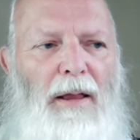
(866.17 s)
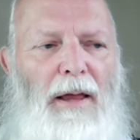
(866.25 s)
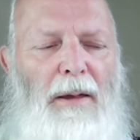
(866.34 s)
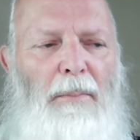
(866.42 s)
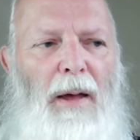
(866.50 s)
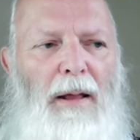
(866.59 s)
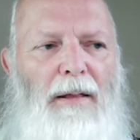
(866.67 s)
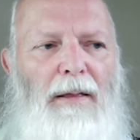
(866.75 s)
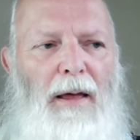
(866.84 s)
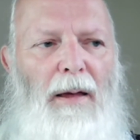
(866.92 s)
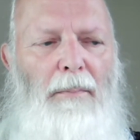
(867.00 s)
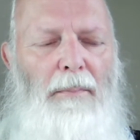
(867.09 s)
he made
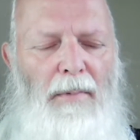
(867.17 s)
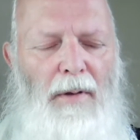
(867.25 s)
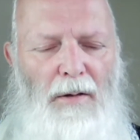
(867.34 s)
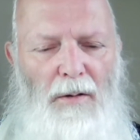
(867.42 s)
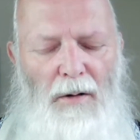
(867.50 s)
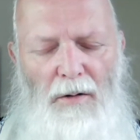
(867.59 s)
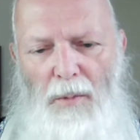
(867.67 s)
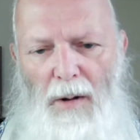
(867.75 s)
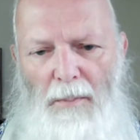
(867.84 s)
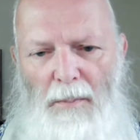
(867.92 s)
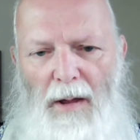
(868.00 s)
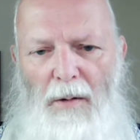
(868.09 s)
them, not
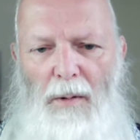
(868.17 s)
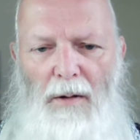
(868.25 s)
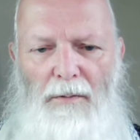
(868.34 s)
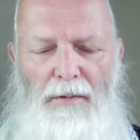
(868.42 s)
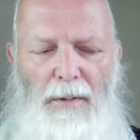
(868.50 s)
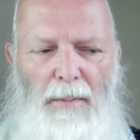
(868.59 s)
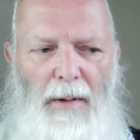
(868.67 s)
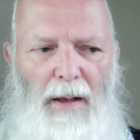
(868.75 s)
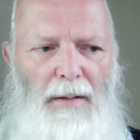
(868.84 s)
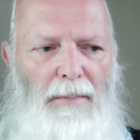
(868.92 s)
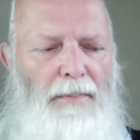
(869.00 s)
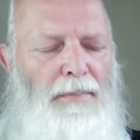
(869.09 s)
one male, one female.